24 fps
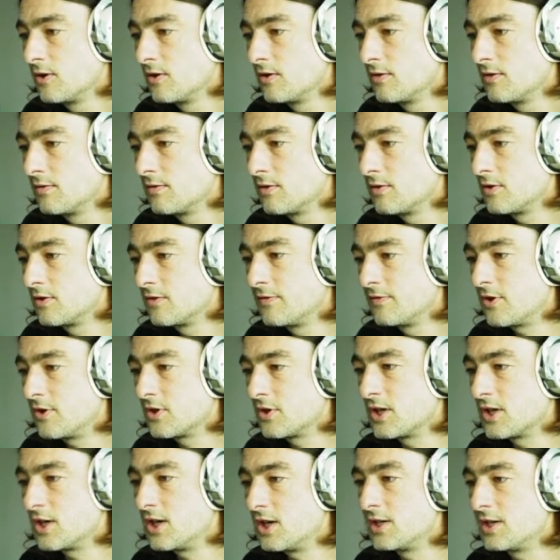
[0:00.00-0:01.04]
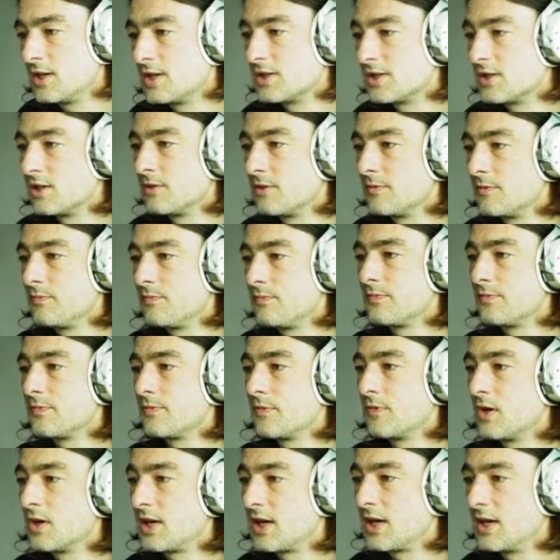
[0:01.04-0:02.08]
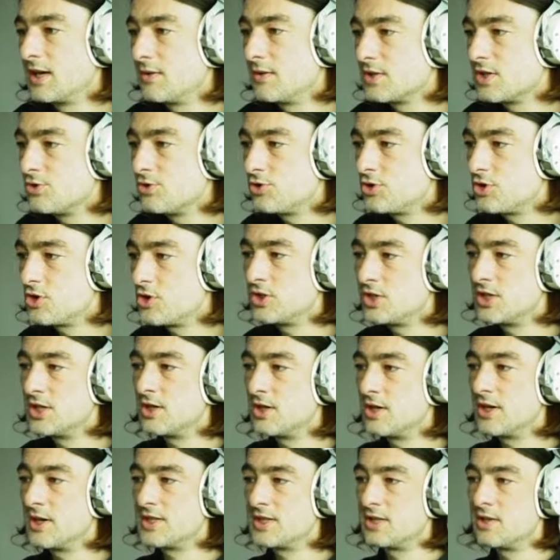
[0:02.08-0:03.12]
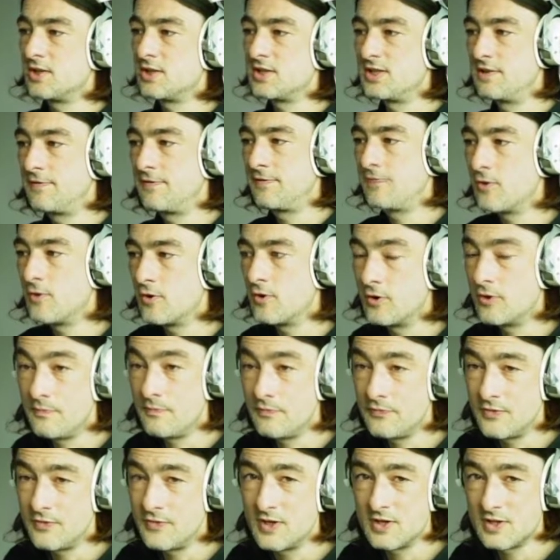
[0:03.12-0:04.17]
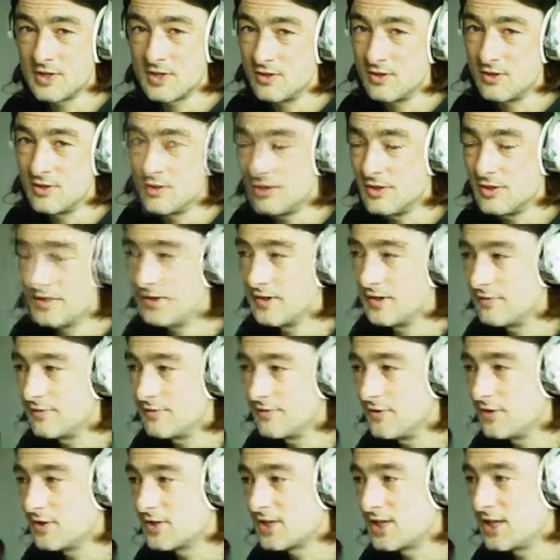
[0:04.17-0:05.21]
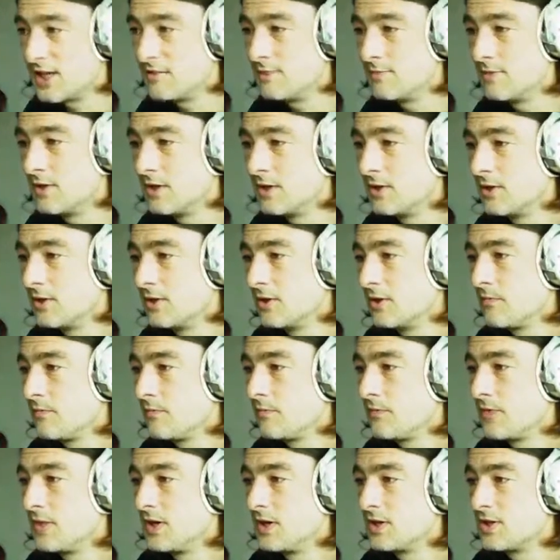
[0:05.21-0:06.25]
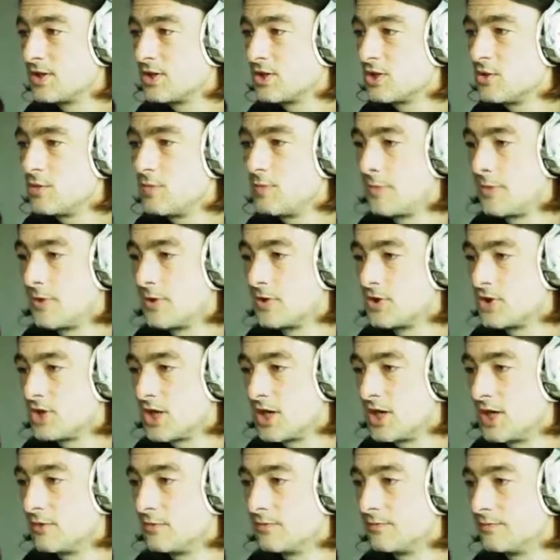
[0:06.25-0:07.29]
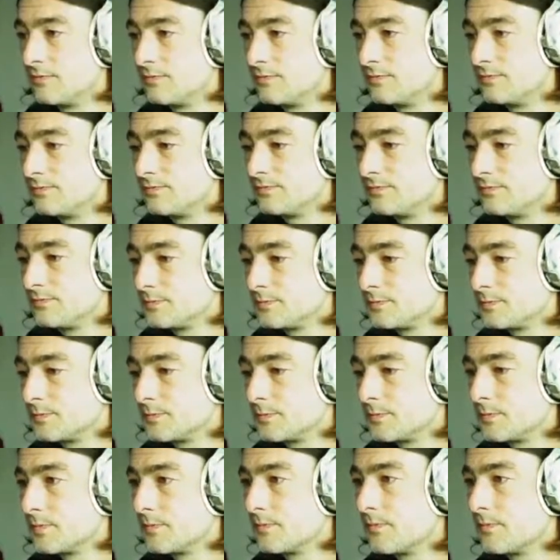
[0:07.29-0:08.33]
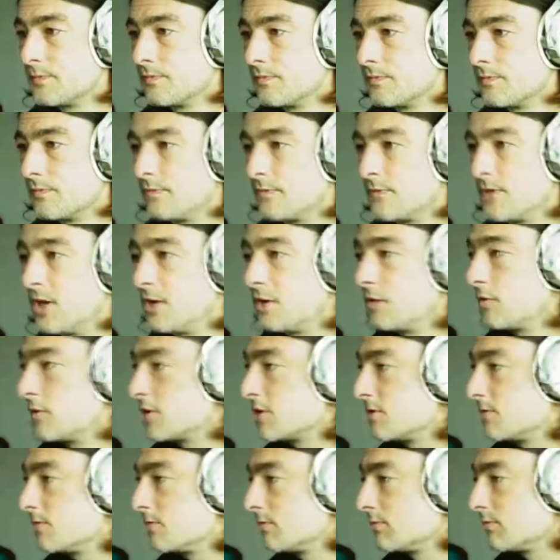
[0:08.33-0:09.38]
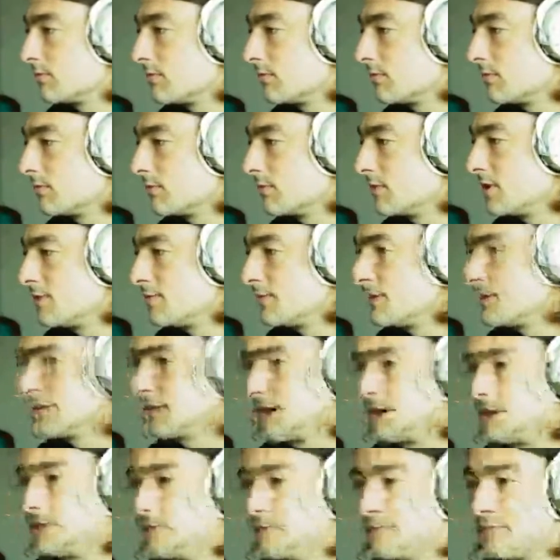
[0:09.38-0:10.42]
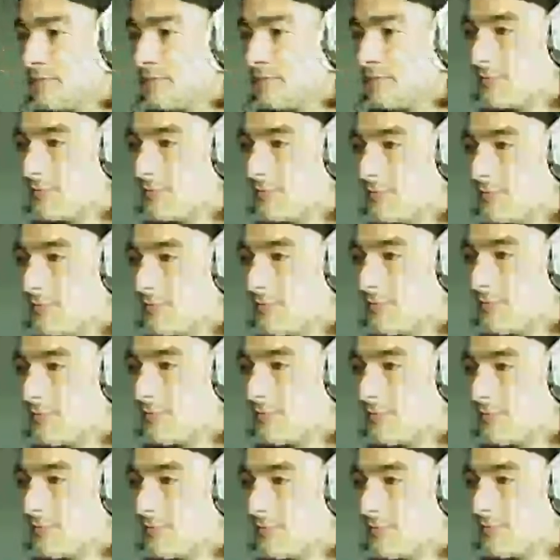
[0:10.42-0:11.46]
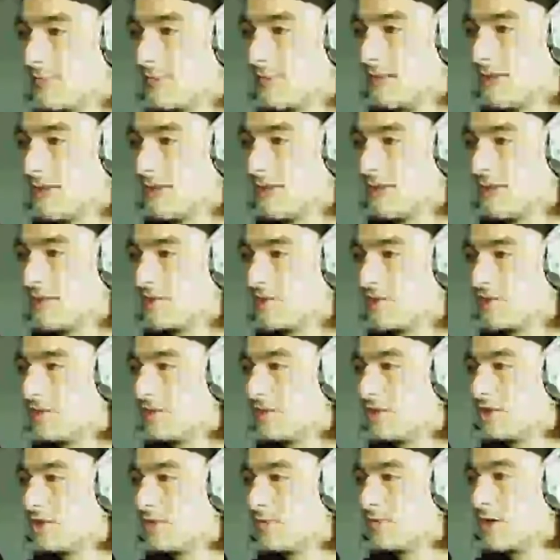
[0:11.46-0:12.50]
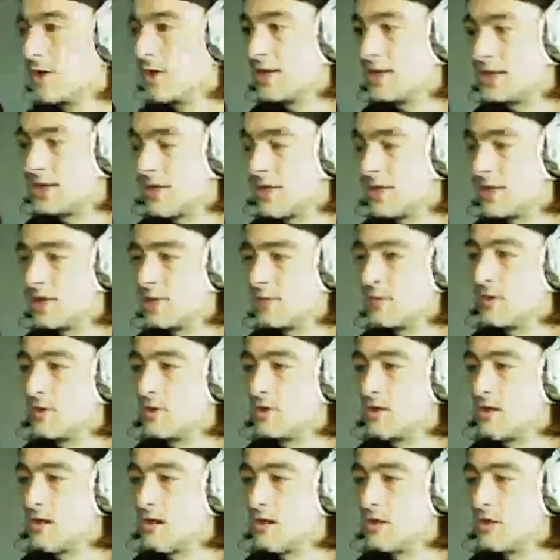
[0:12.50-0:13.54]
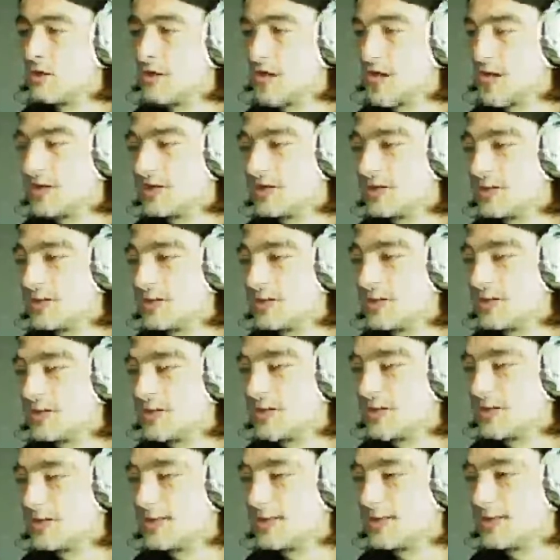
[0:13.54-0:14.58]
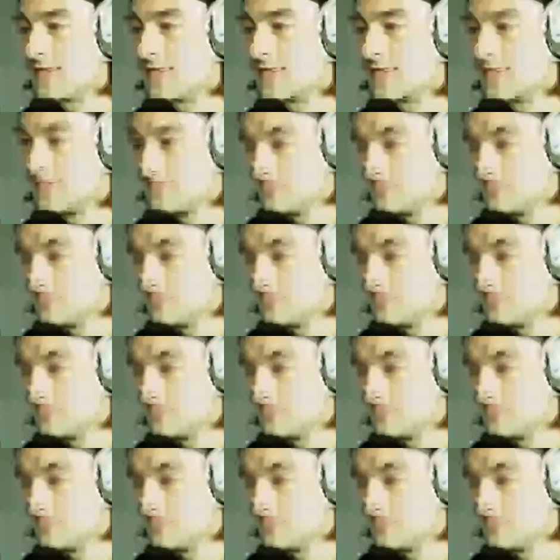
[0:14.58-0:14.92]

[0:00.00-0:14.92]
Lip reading: Von Kaiser. Okay, he was introduced in 1994, so not even in the first game, in Super Punch Out. Oh no, he wasn't. He's above that. He was introduced in Mike Tyson's Punch Out on the NES, 1987.